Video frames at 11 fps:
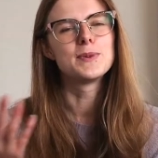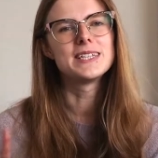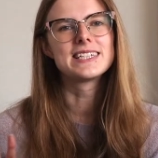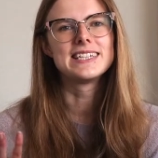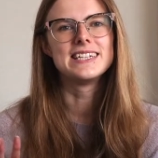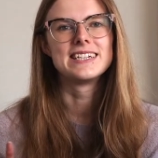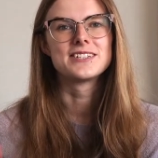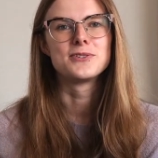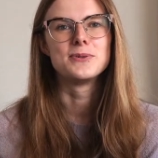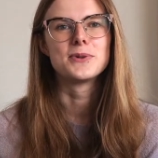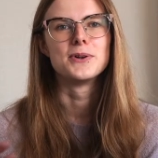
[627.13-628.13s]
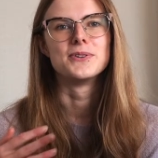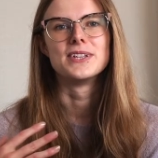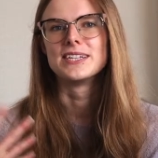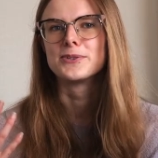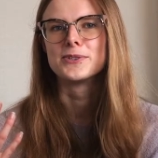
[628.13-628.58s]
basically an ice cream cone
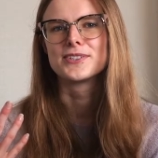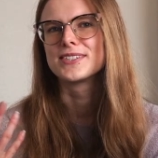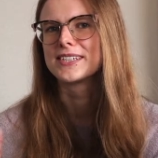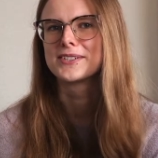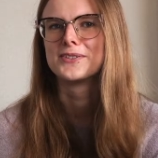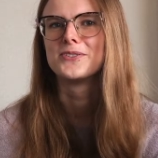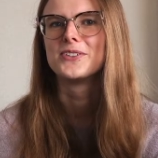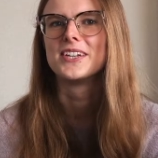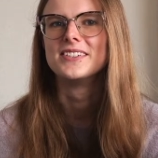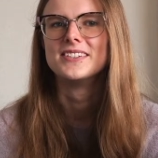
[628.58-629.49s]
and it cost 600 yen.